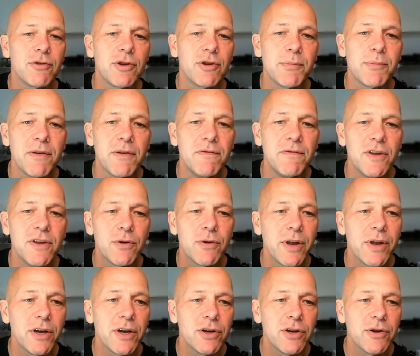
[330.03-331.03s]
in my video
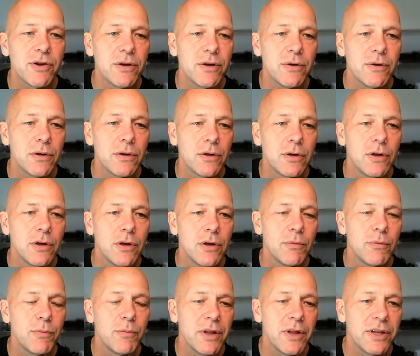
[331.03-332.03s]
editor, and
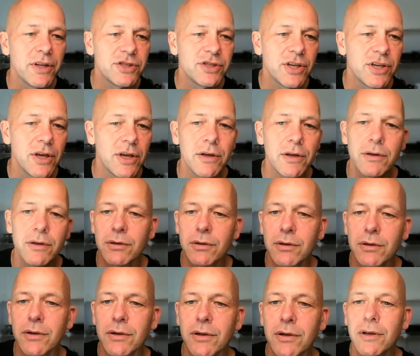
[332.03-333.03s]
well, let's
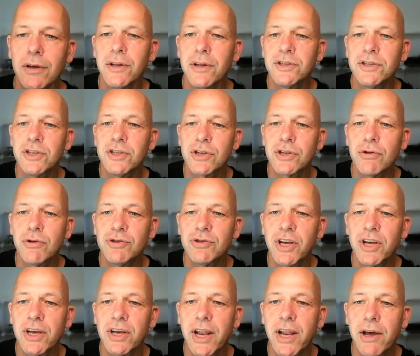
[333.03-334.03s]
just go
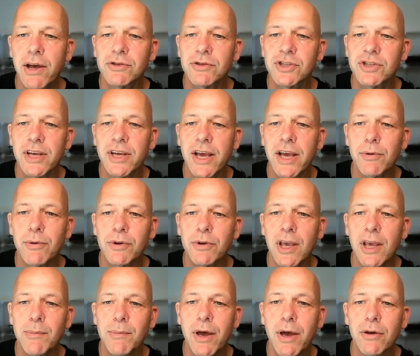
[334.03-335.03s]
check it out, see how it
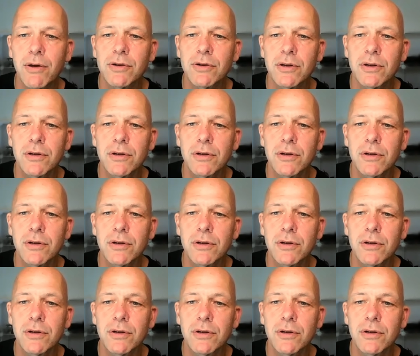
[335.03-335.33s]
came out.